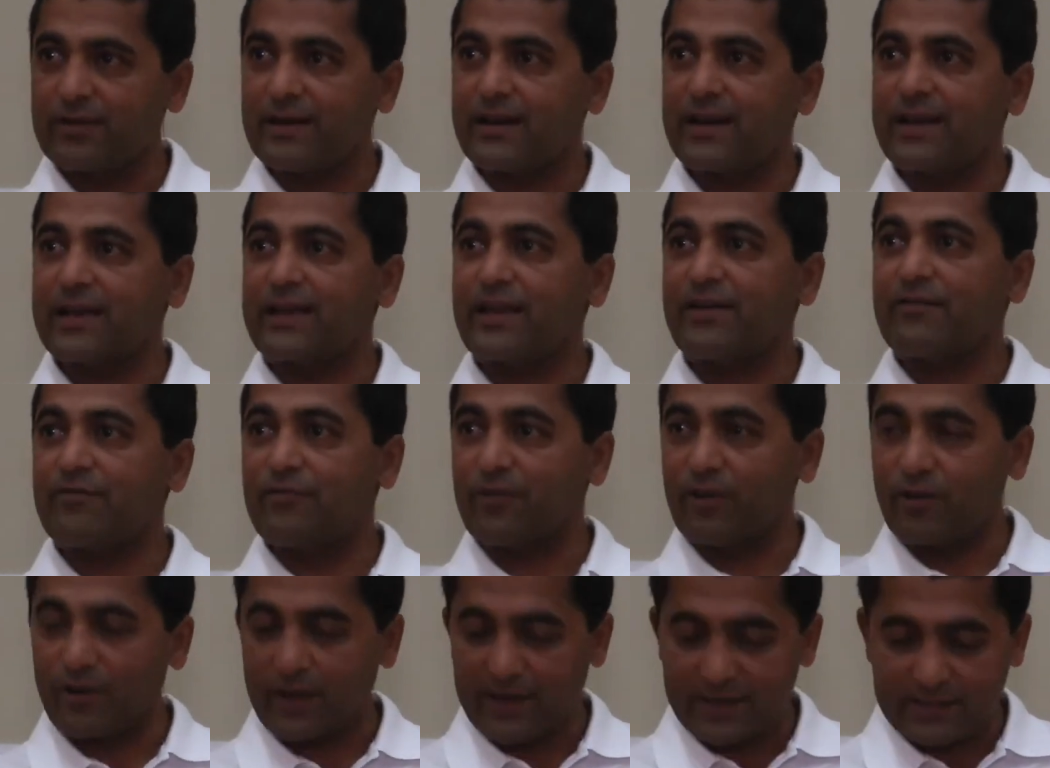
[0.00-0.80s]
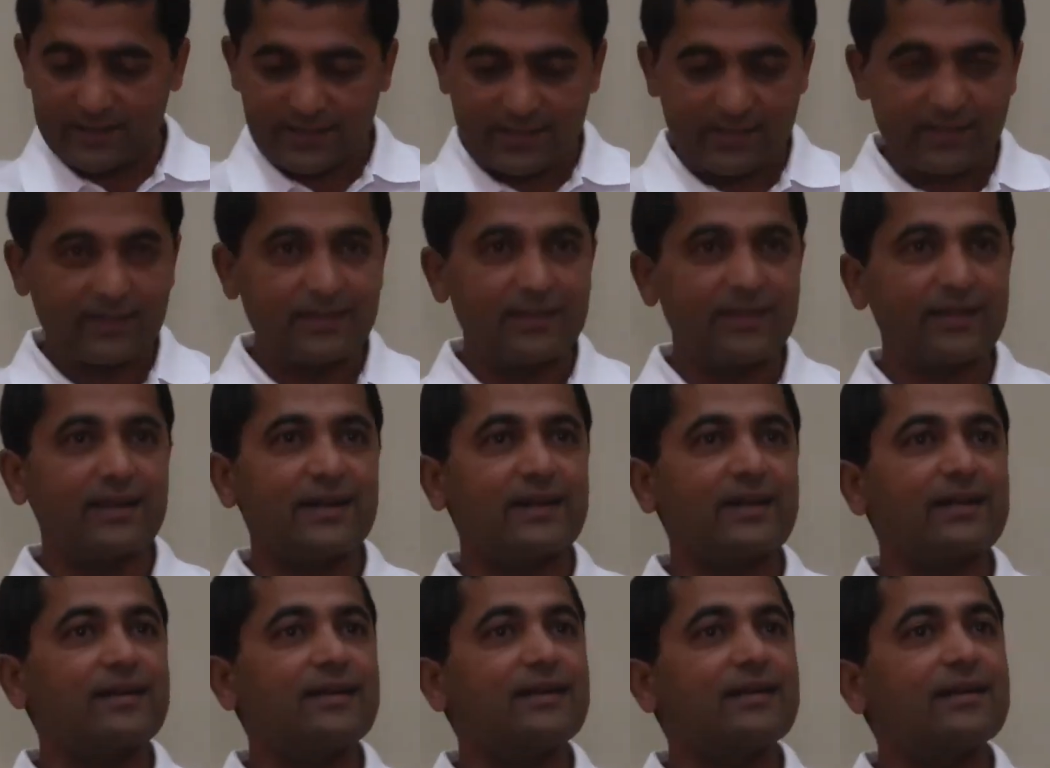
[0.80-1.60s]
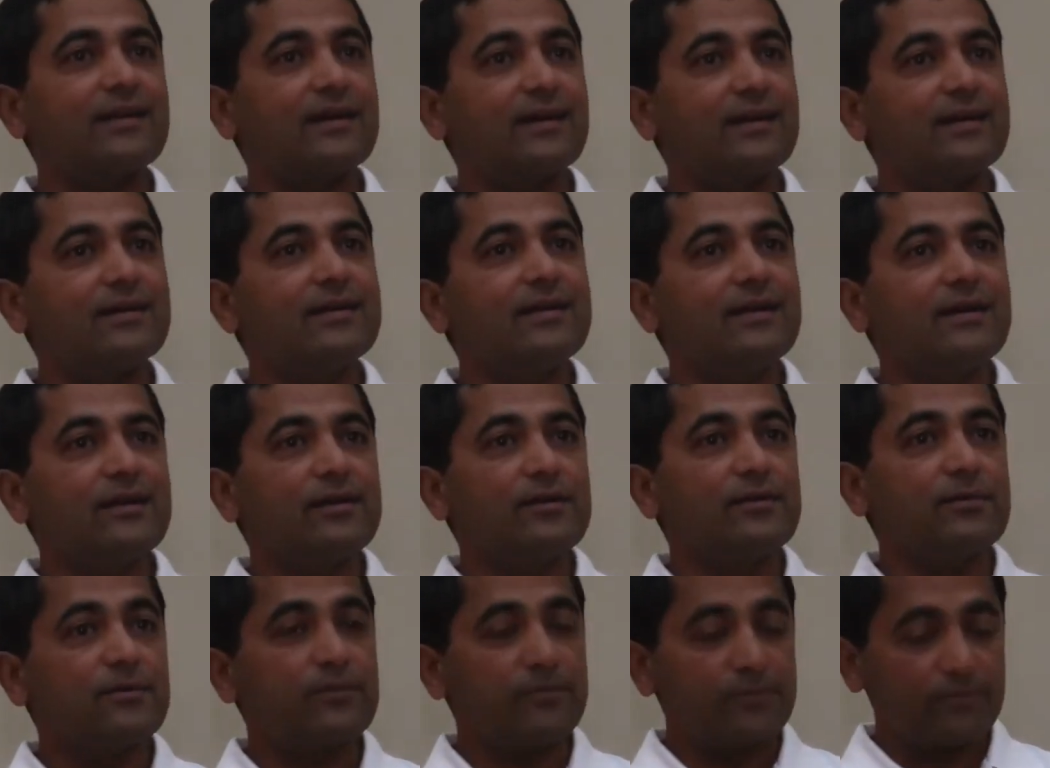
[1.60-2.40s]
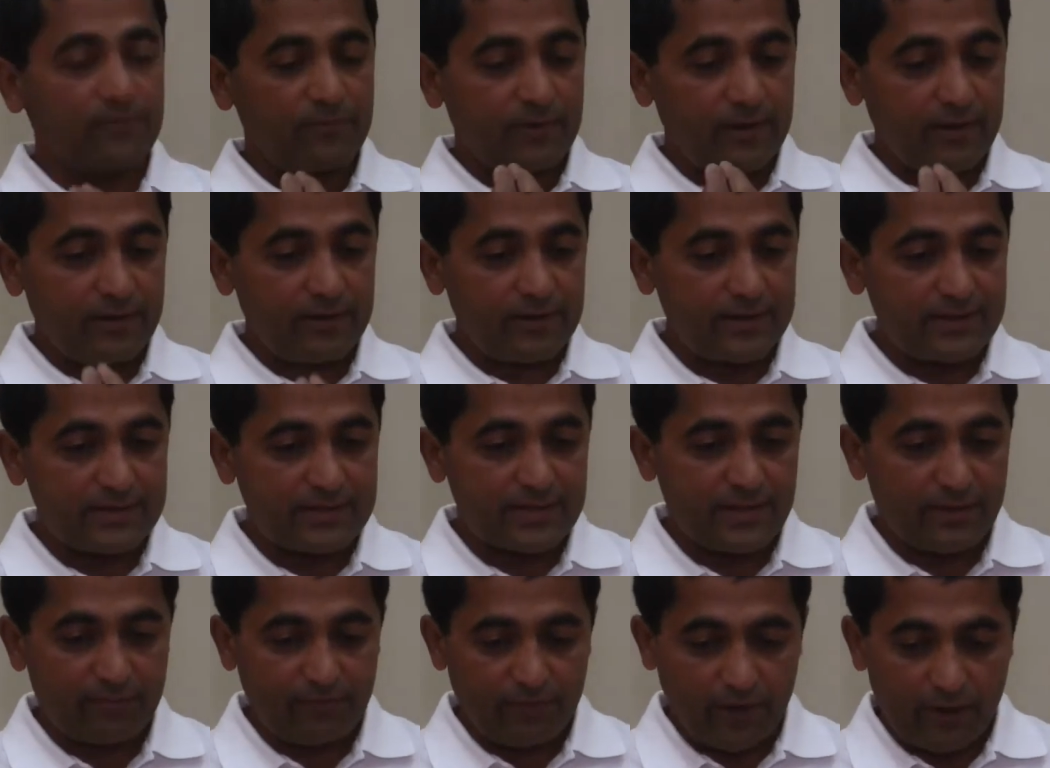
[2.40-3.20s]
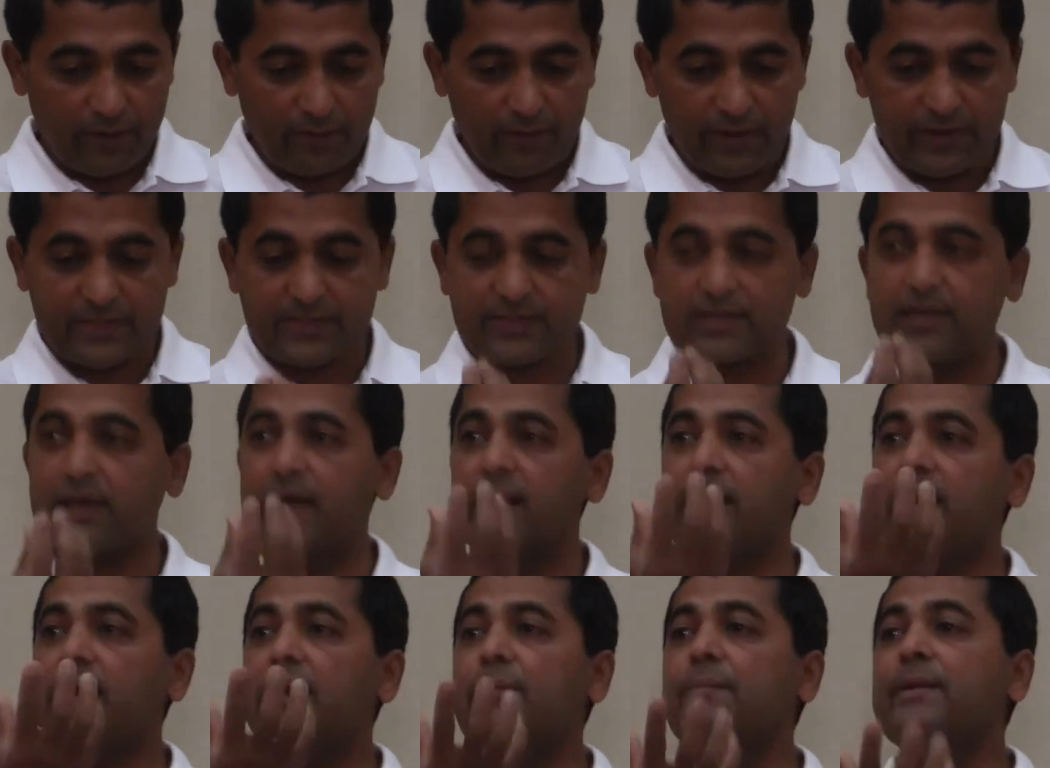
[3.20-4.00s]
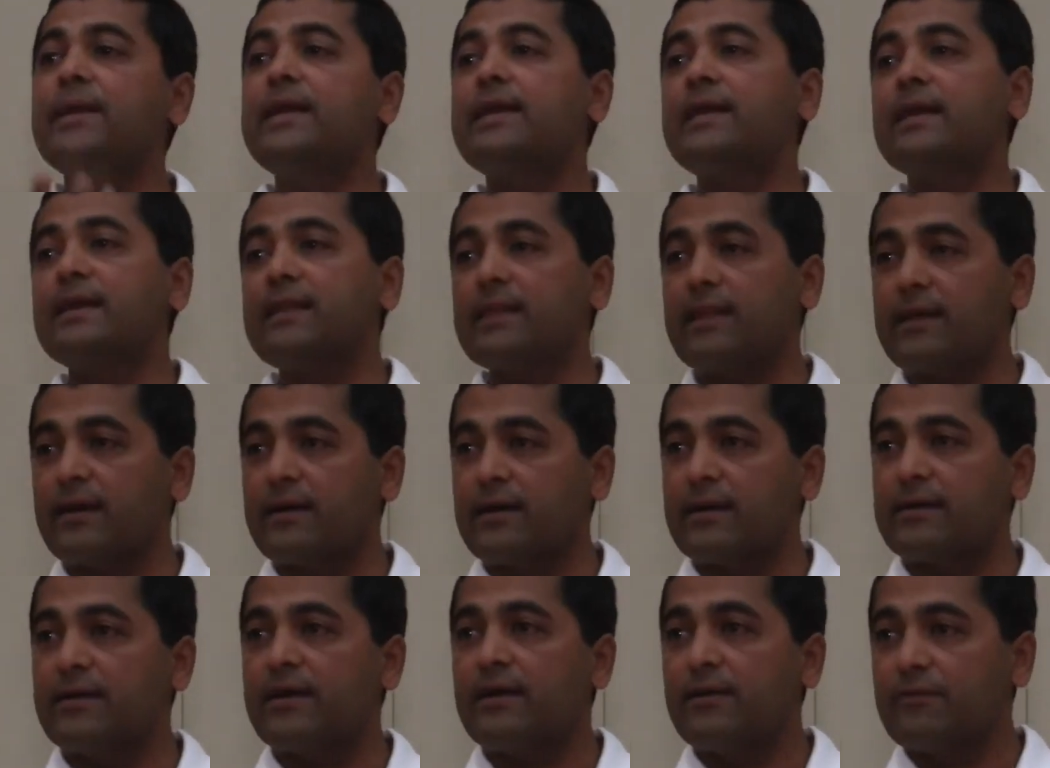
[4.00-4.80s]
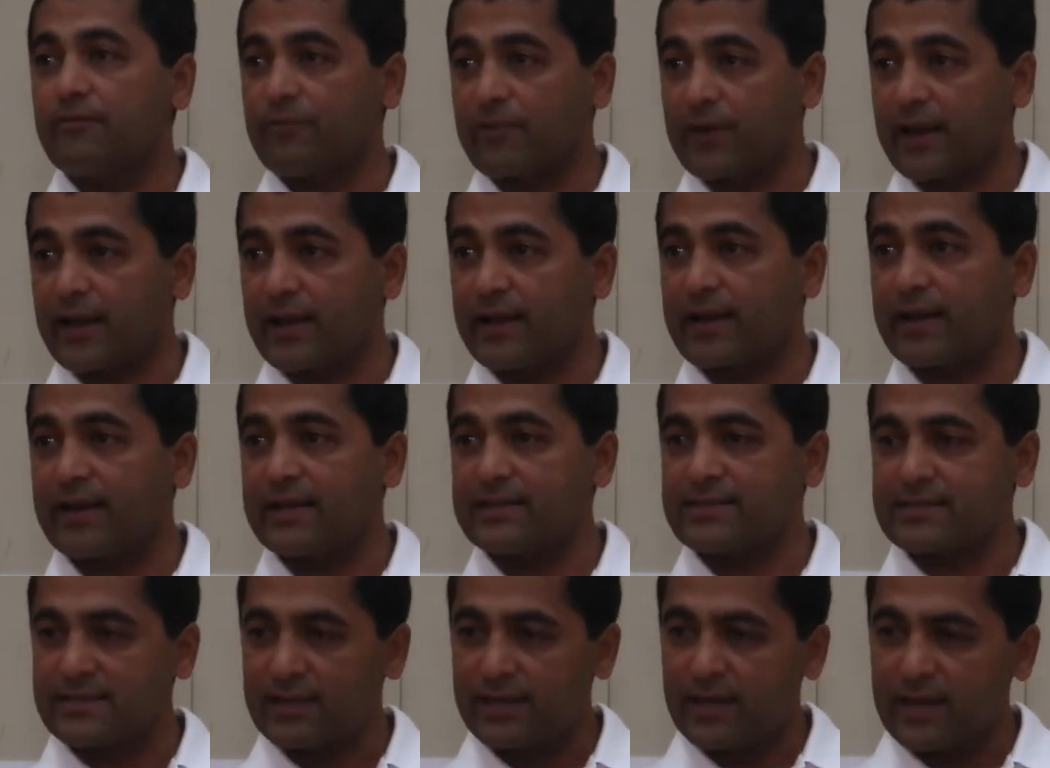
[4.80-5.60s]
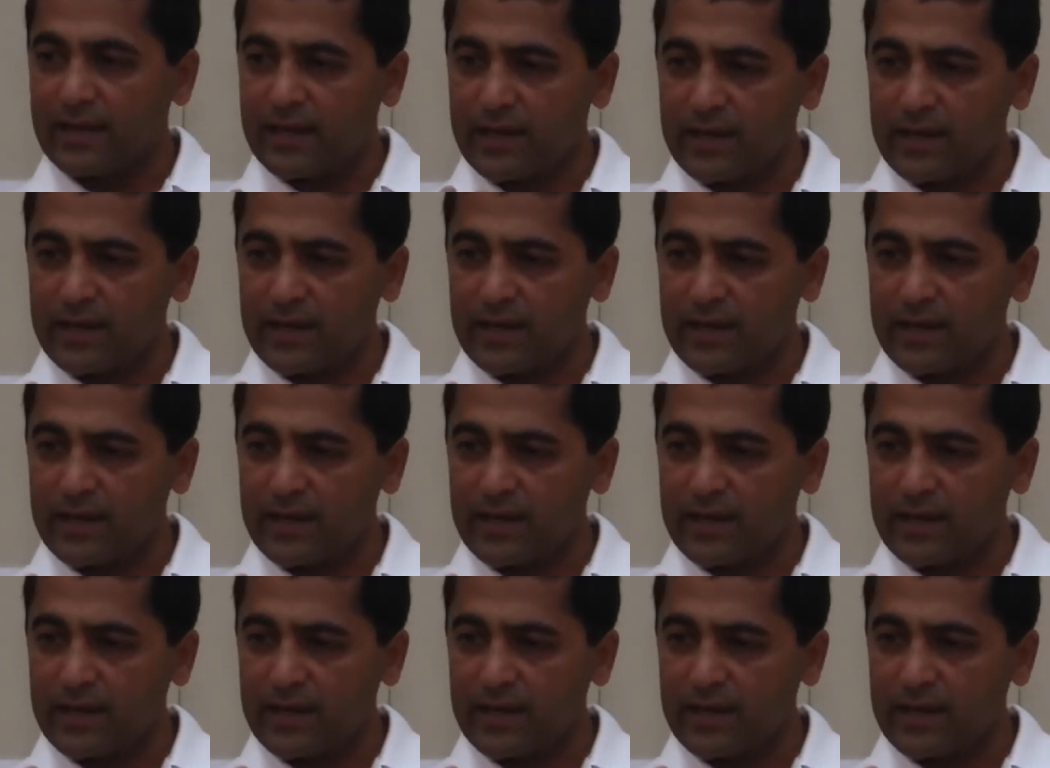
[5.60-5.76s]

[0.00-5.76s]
like a forest that its flowers are emitting the fragrance.